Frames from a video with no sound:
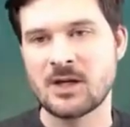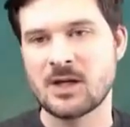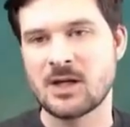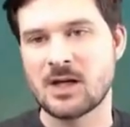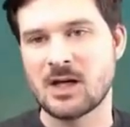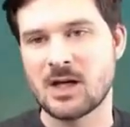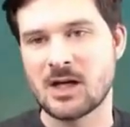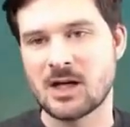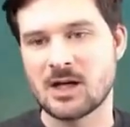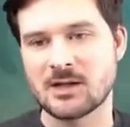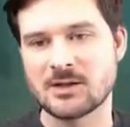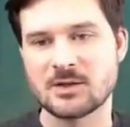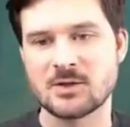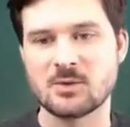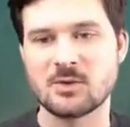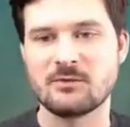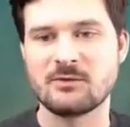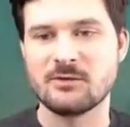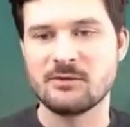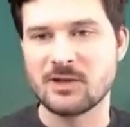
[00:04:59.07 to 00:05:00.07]
Uh, so
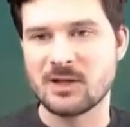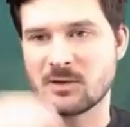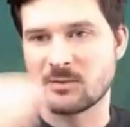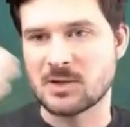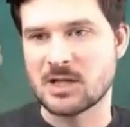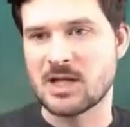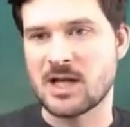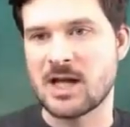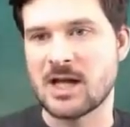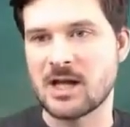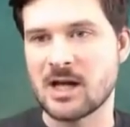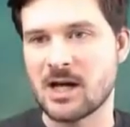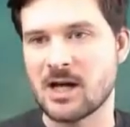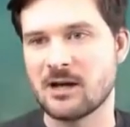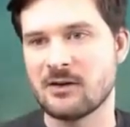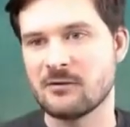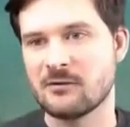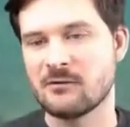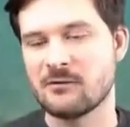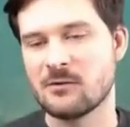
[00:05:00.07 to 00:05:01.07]
we've developed an AI
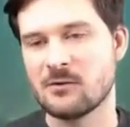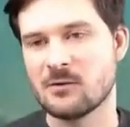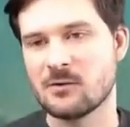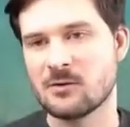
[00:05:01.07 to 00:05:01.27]
for